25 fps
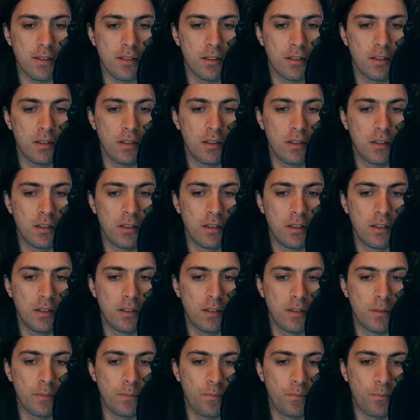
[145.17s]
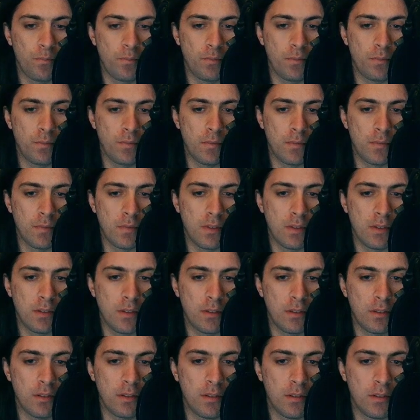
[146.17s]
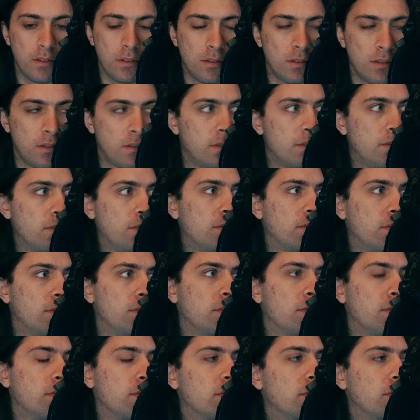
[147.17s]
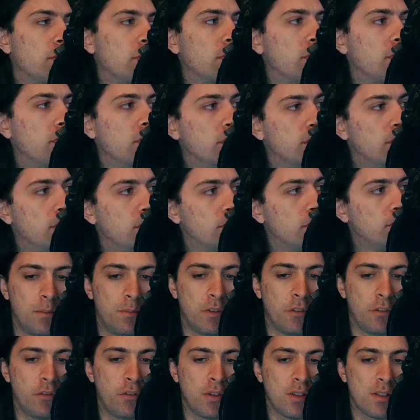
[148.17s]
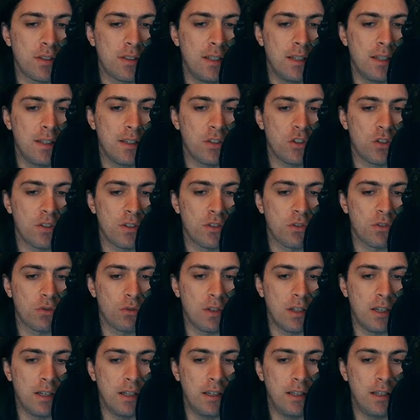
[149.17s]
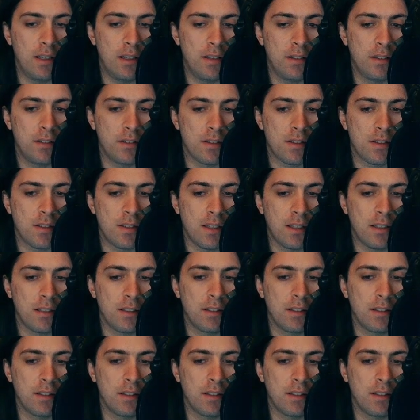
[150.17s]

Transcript: theoretically speaking, you could try to do that. The first layer is just dry, the second